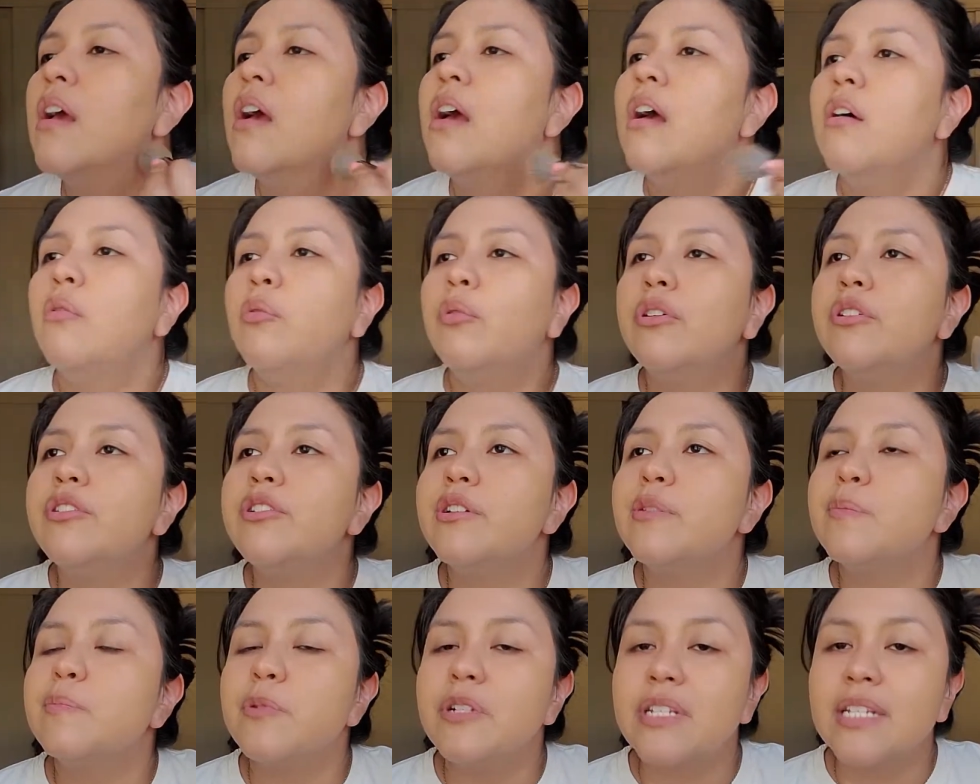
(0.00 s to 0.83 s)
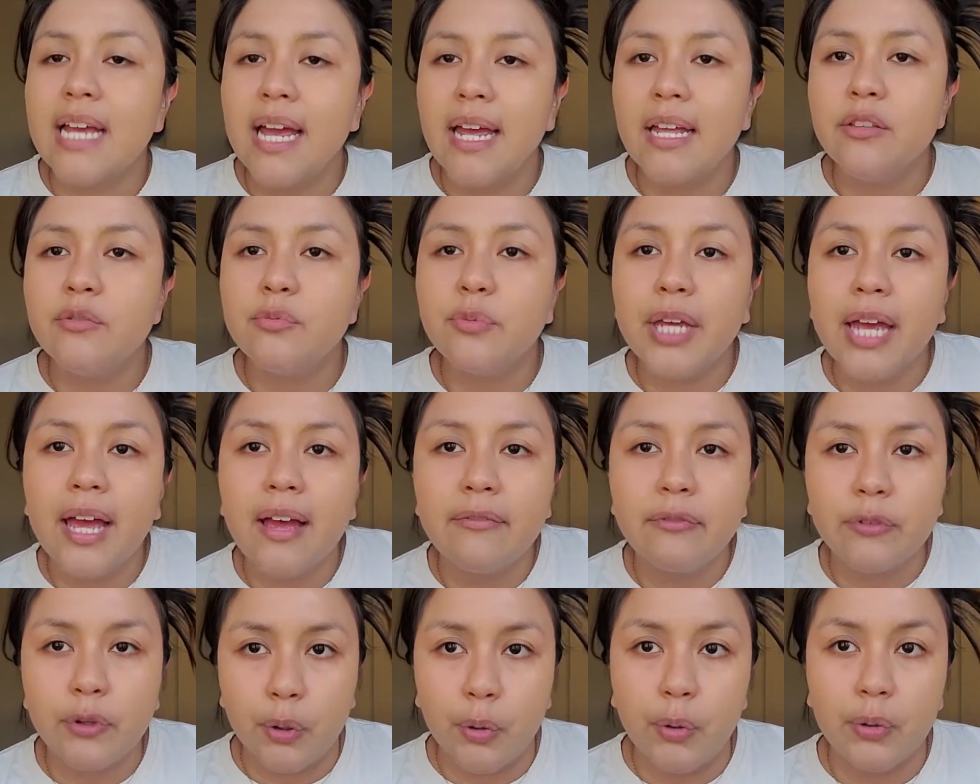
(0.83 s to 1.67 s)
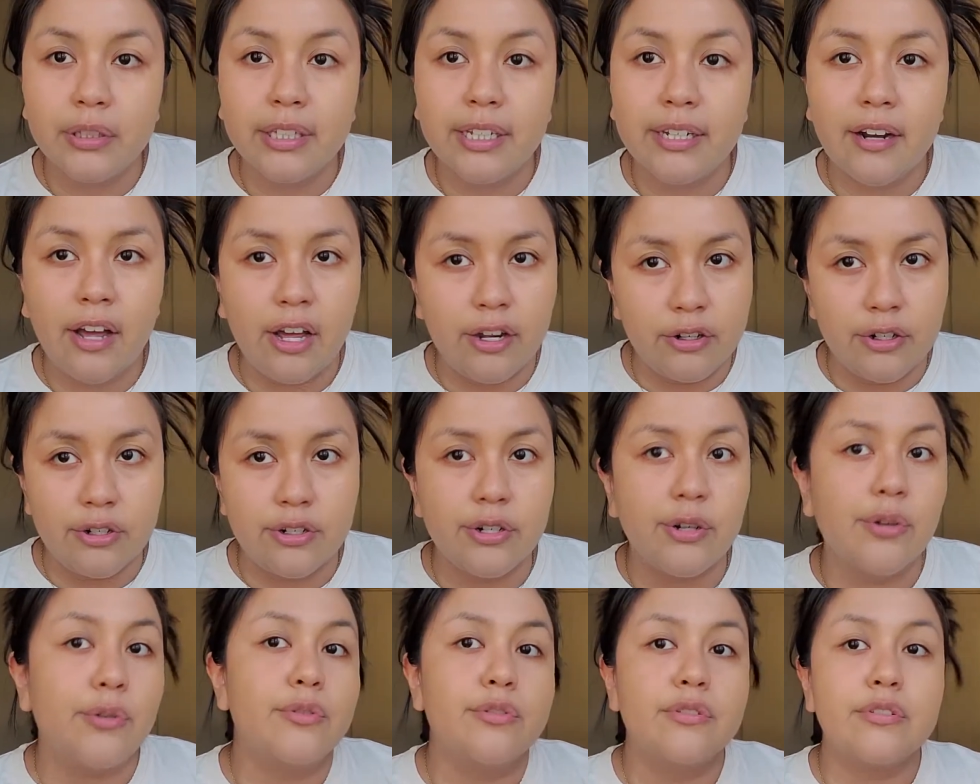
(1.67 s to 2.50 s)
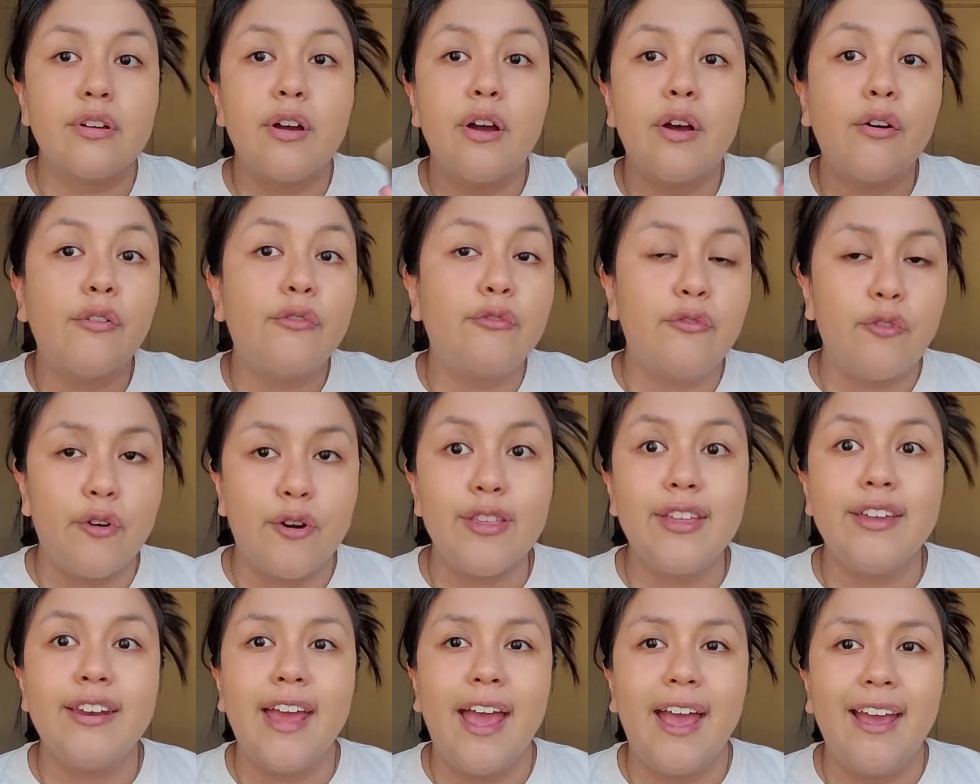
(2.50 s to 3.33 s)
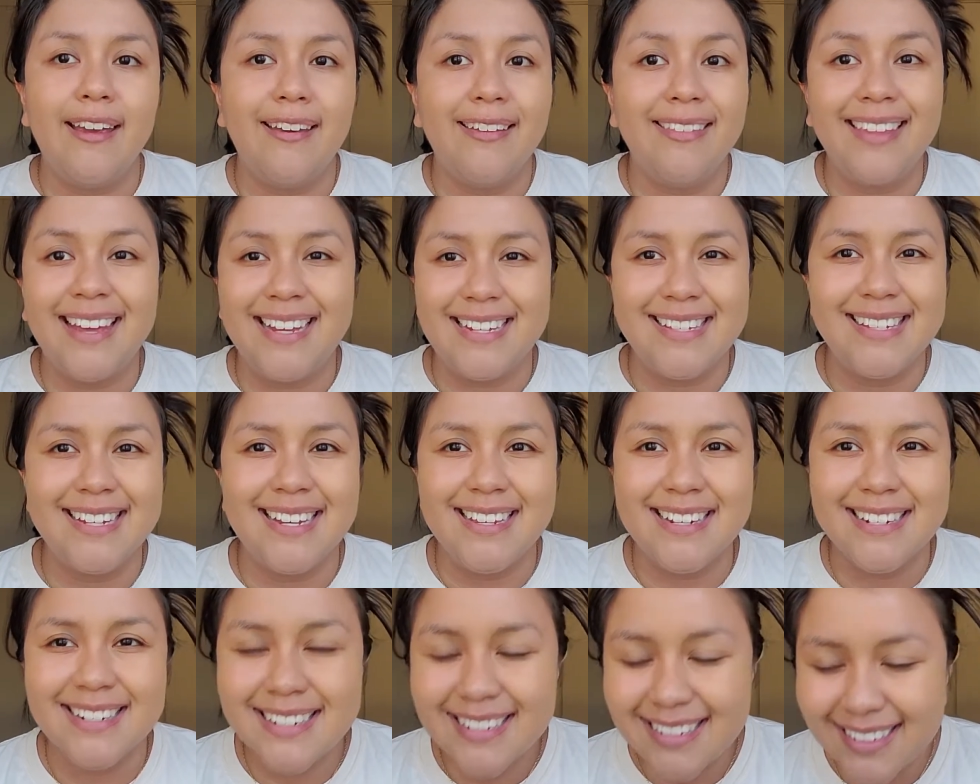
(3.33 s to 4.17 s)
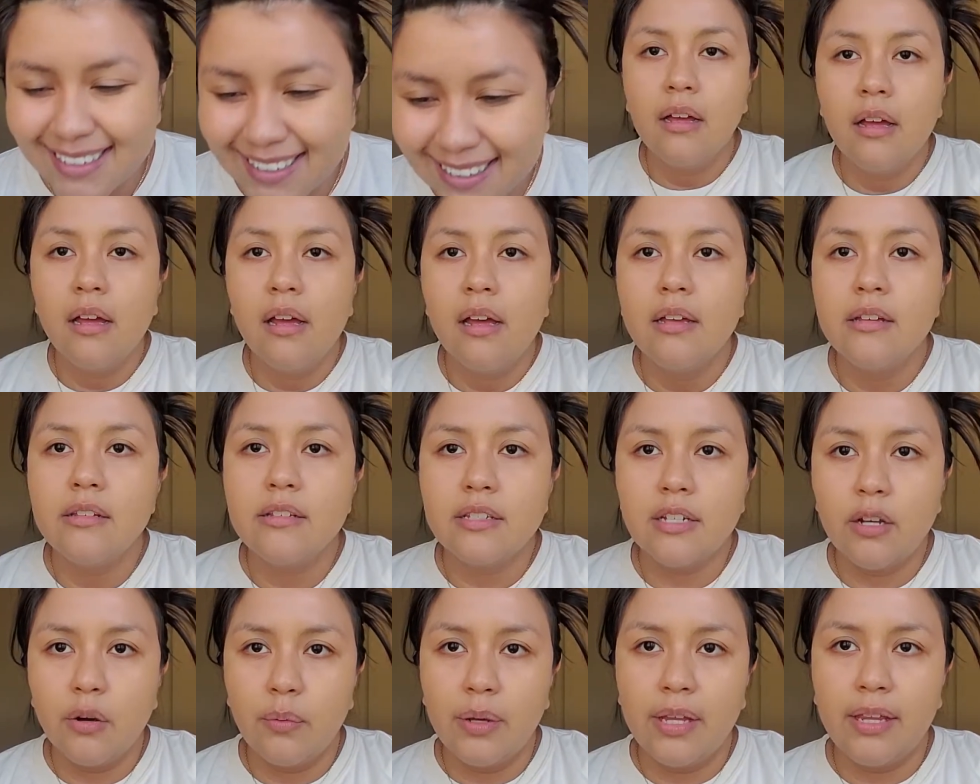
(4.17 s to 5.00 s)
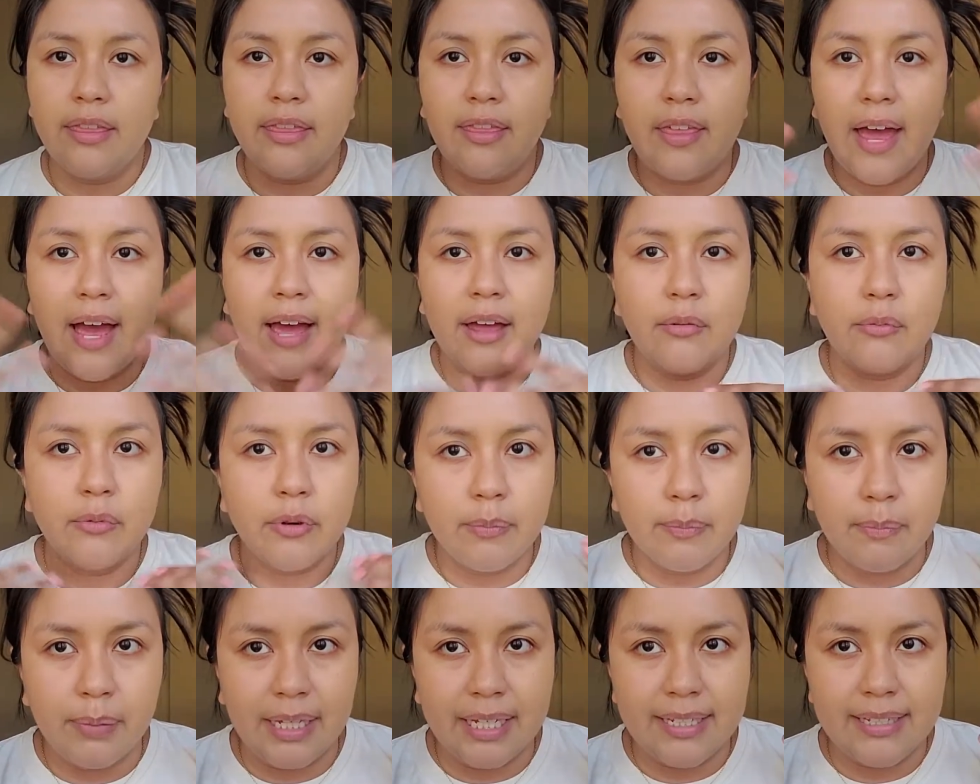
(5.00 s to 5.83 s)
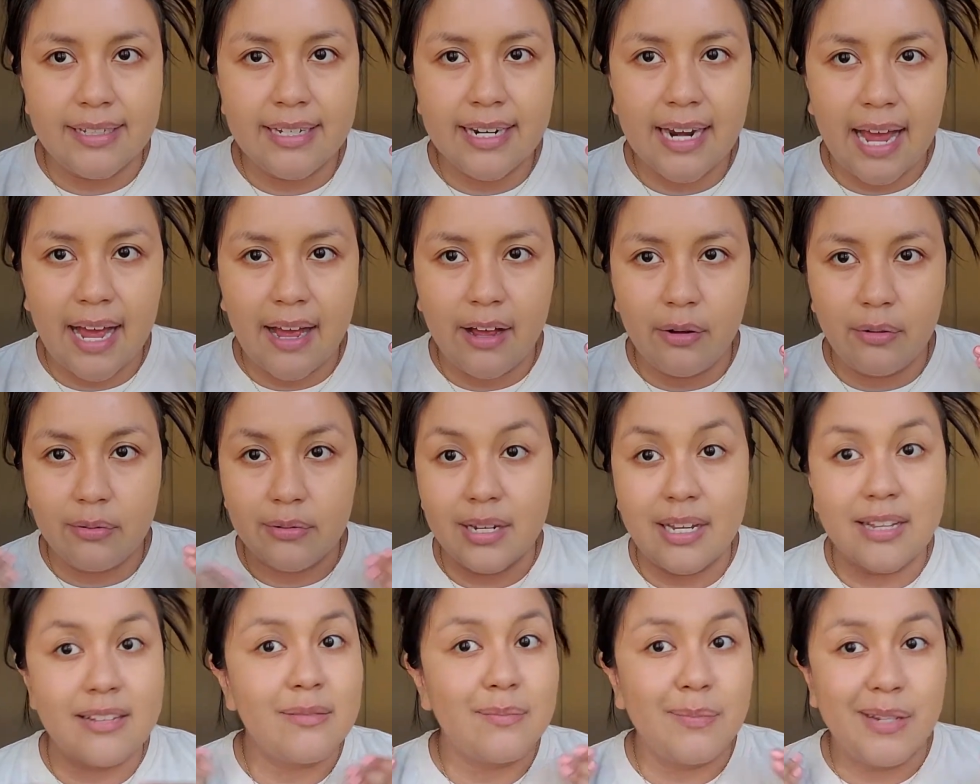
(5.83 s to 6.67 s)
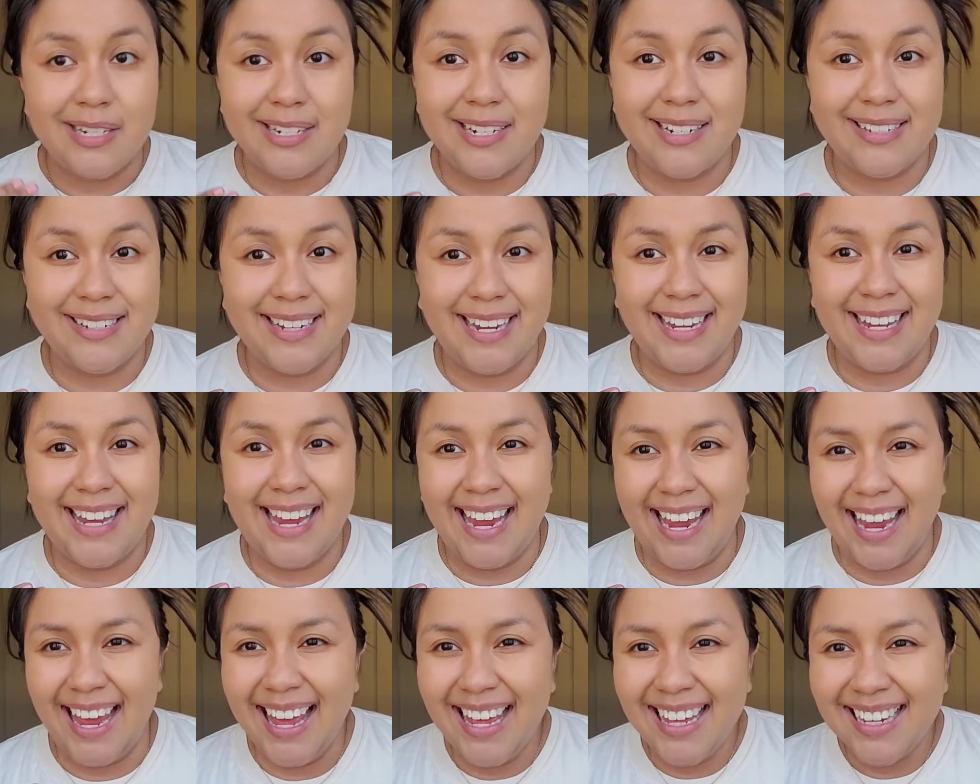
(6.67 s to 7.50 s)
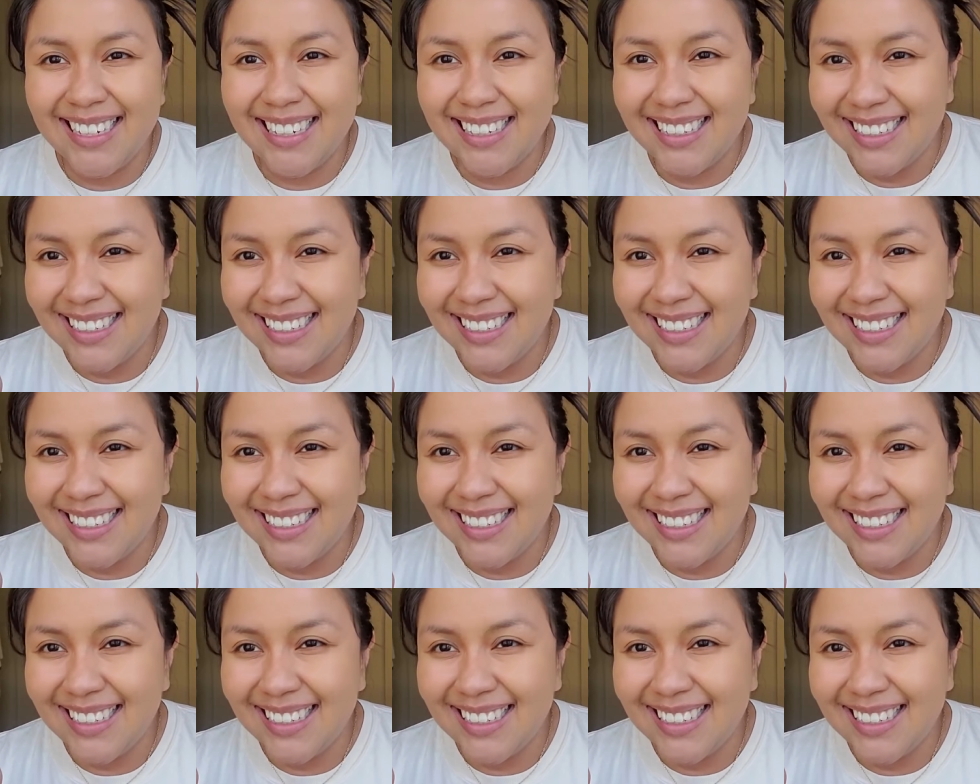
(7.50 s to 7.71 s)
We'll just pretend we have golden undertones for the day. That's it. So with that, we're blended out as much as I can.